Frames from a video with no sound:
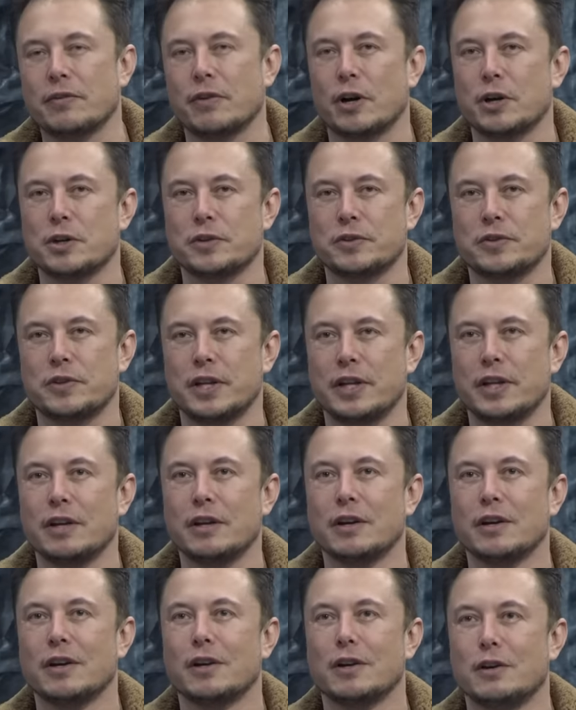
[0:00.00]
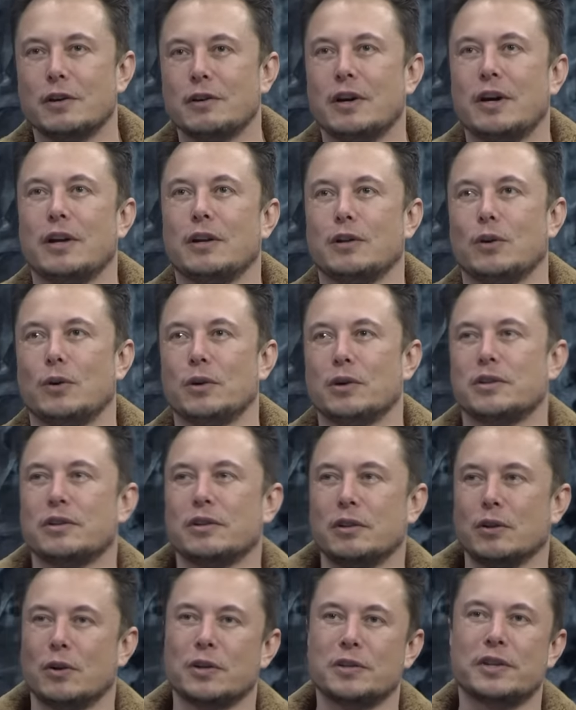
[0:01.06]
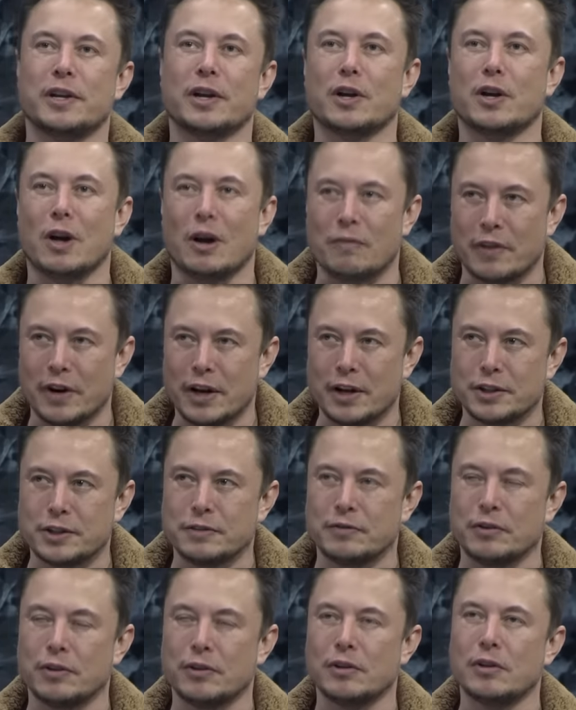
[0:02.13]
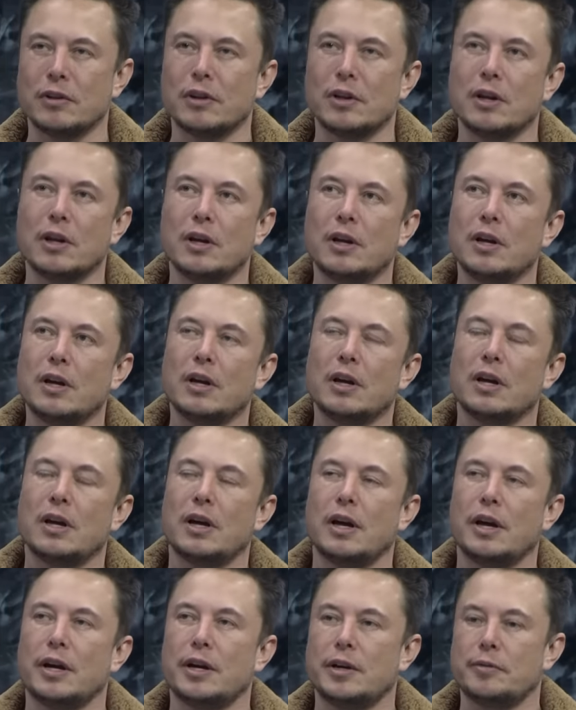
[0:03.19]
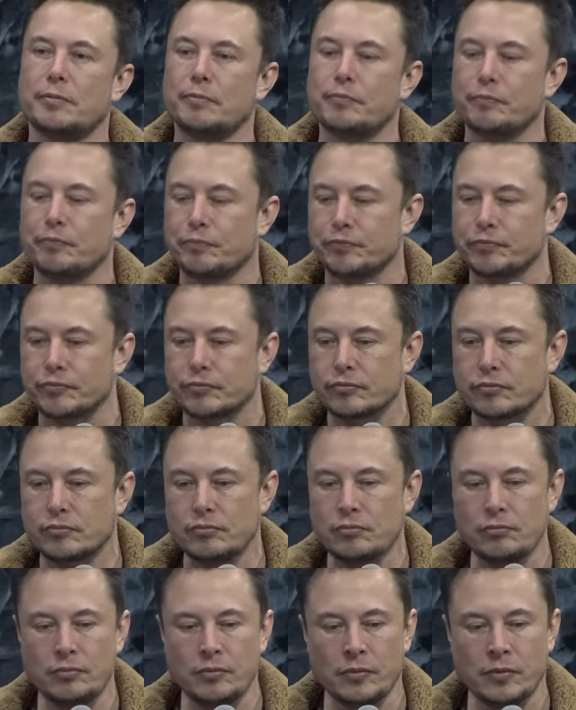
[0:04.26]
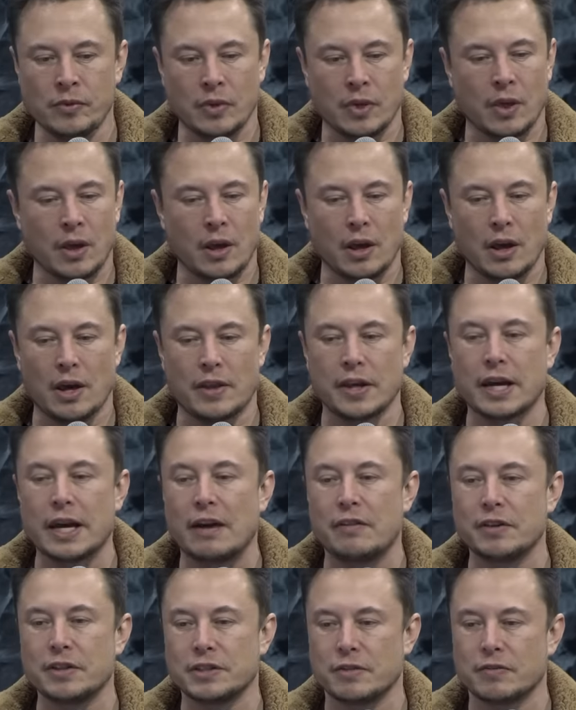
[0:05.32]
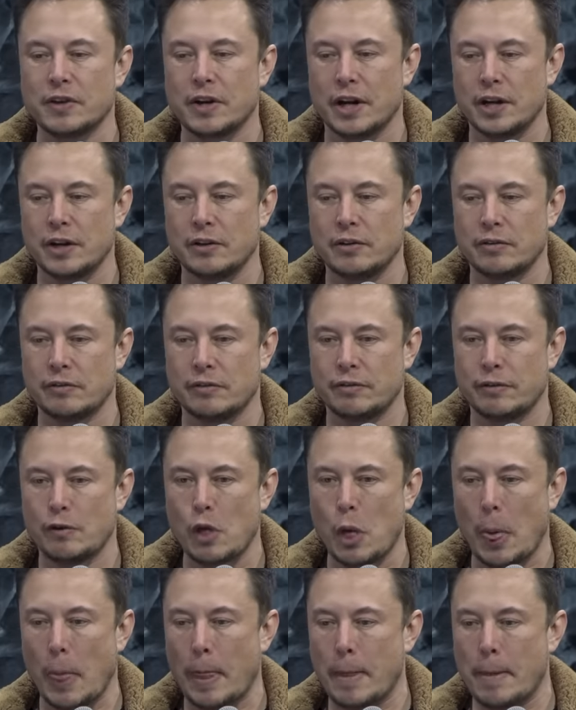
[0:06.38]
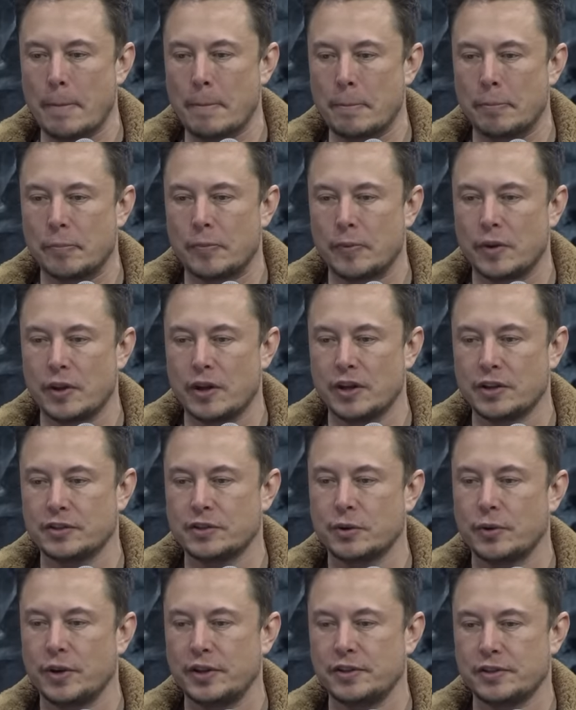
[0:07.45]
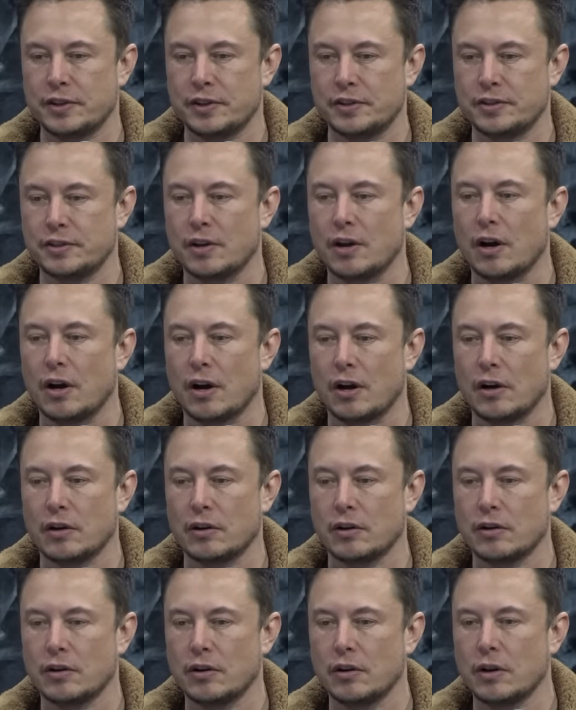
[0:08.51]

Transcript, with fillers: democracy, laws, laws that are comprehensible, um, I think having some kind of hysteresis on,